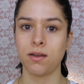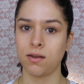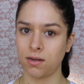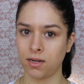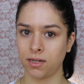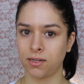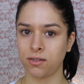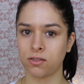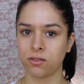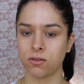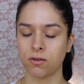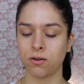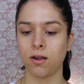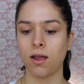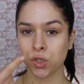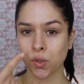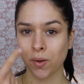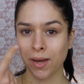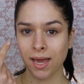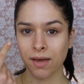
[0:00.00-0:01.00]
and nicer.
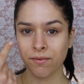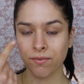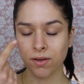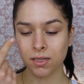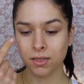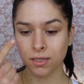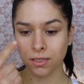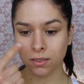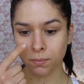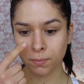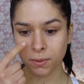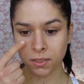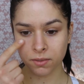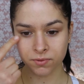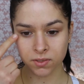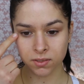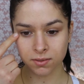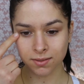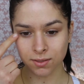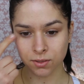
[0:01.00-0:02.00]
So I have a little bit of
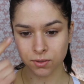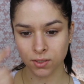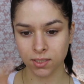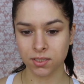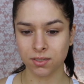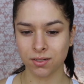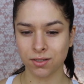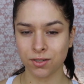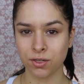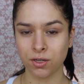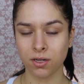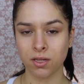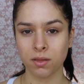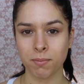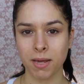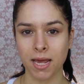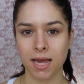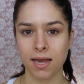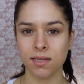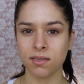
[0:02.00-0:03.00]
discoloration underneath
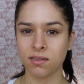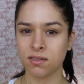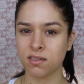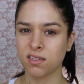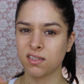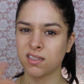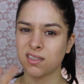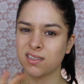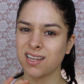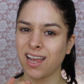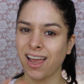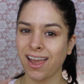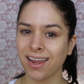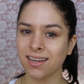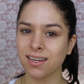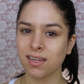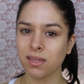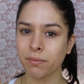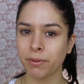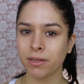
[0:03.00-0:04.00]
my eyes. It's a
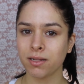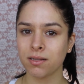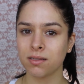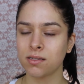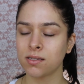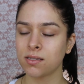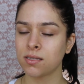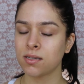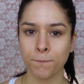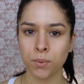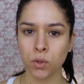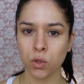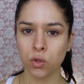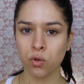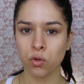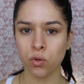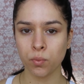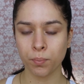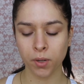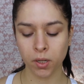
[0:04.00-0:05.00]
tiny bit
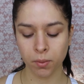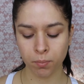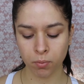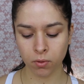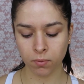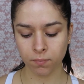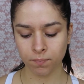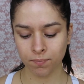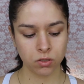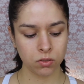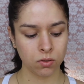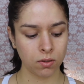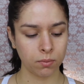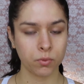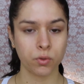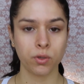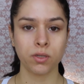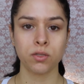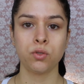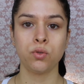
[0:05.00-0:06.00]
blue purple. So I'm
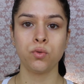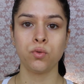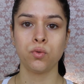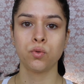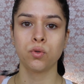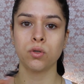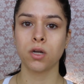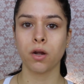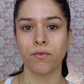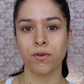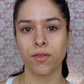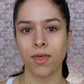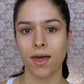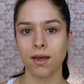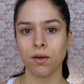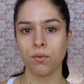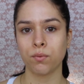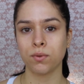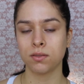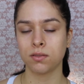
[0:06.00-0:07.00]
going to cover
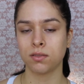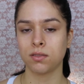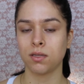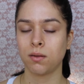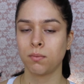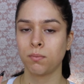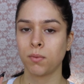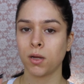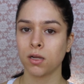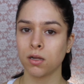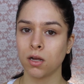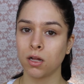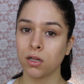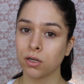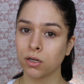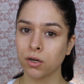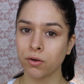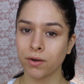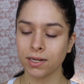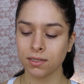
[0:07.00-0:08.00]
that with some
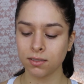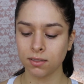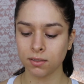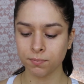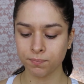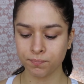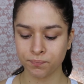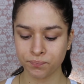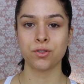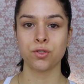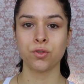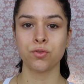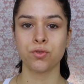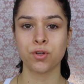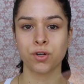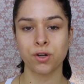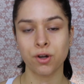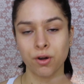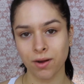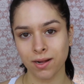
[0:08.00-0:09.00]
color correcting. So
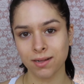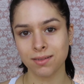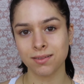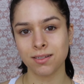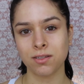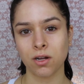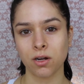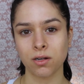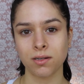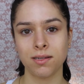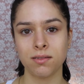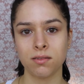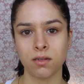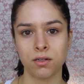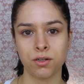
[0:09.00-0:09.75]
to correct the darkness